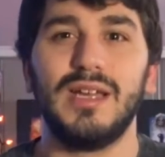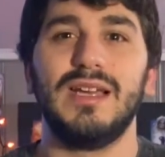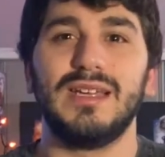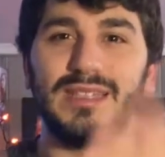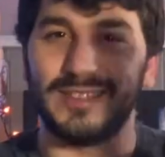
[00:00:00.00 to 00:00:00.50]

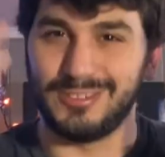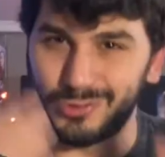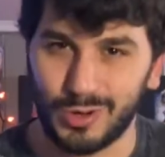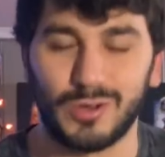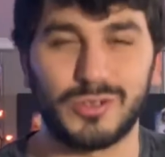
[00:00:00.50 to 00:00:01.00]
He is
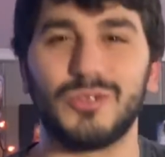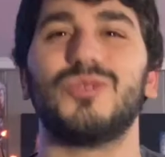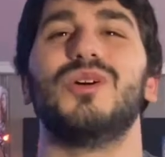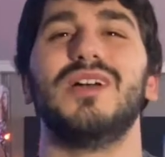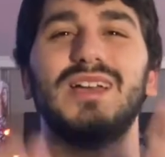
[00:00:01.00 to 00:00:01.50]

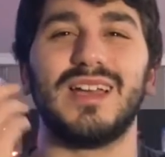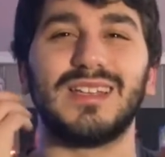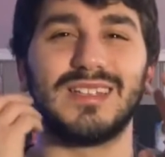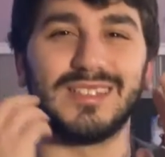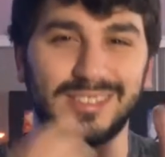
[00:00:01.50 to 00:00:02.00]
Grogu,
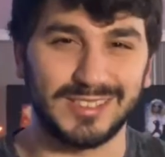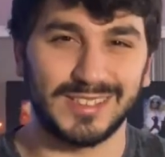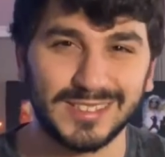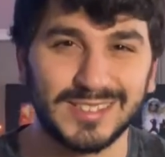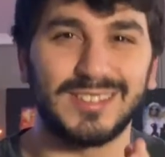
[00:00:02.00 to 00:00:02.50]
and this
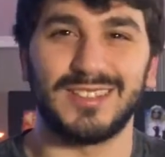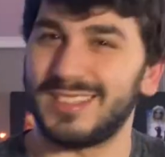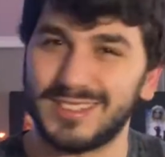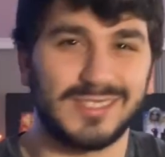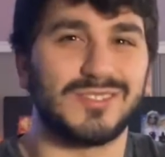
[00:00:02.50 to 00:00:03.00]
is
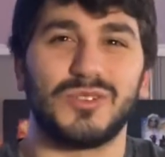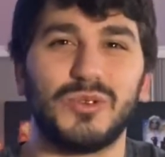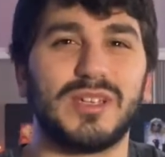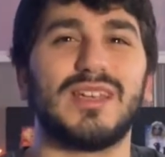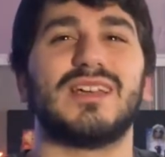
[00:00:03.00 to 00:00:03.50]
who
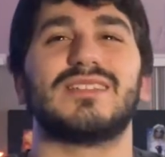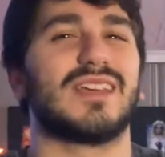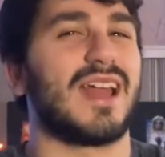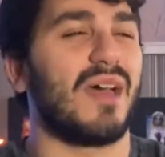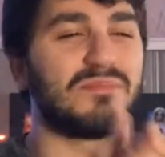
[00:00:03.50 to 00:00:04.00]
he is,
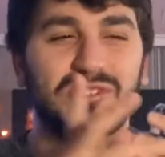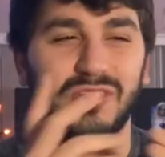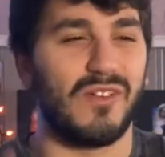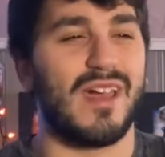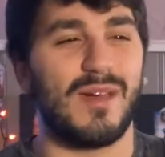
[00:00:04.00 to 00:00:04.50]
and I'm
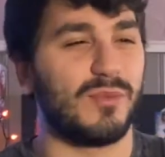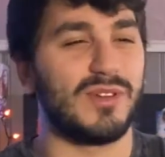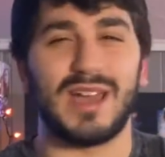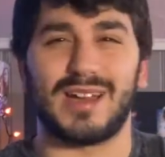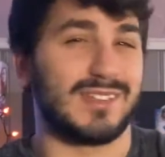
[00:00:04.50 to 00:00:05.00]
so happy we
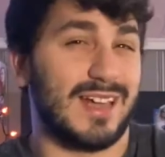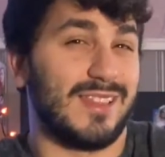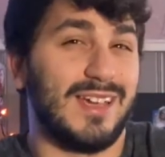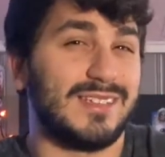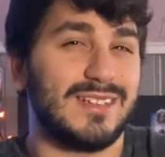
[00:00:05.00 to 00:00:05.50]
got it, and I
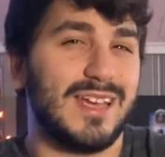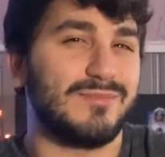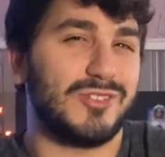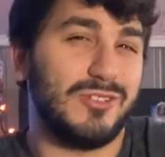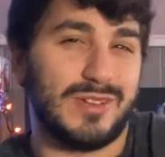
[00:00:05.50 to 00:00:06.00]
like the name
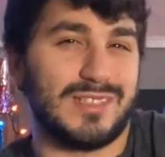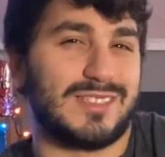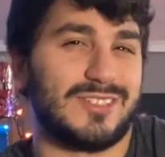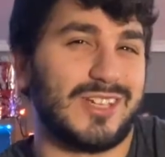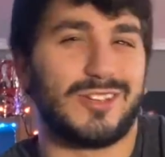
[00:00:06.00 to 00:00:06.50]
too. It
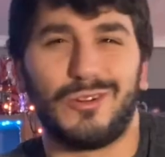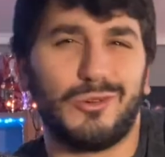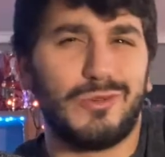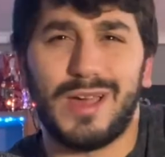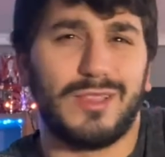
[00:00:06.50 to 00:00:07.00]
sounds like
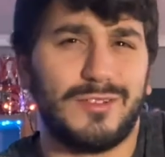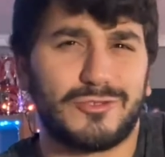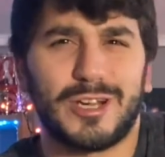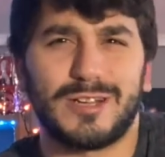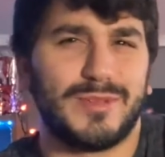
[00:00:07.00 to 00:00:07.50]
Goku. I love
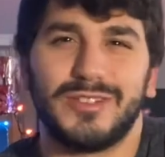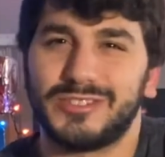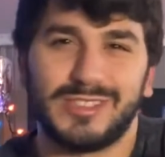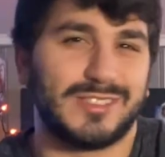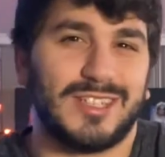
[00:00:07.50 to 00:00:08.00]
Dragon Ball
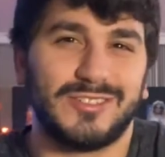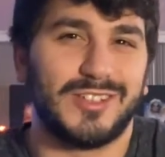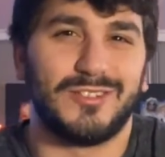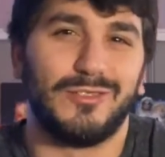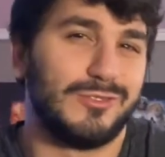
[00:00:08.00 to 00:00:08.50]
Z. It sounds like
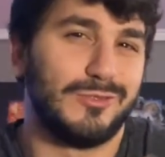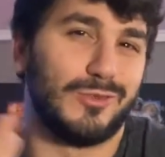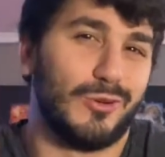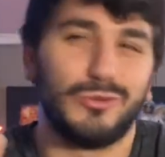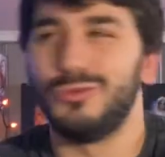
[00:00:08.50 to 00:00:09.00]

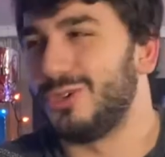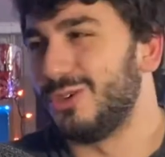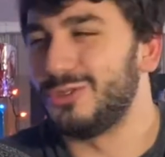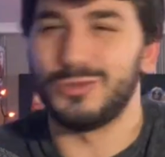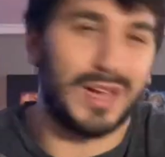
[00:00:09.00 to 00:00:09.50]

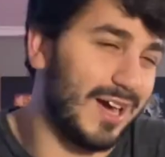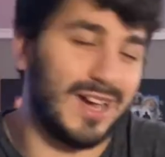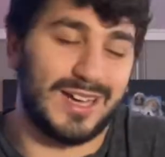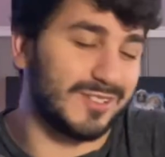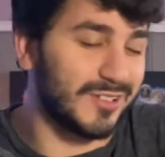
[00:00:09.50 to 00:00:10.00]
Goku.
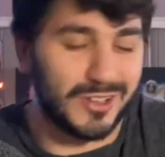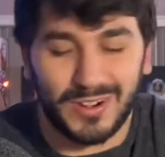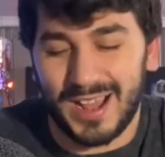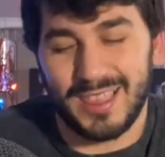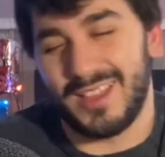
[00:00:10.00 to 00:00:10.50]
I don't know.
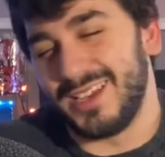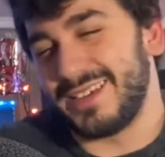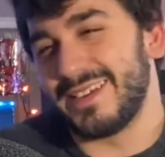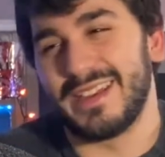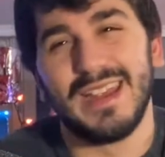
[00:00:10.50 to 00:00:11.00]
I
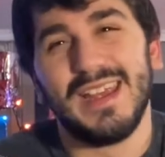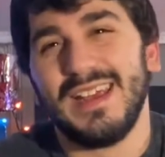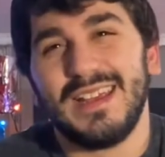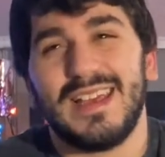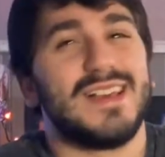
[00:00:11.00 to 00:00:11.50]
like it. It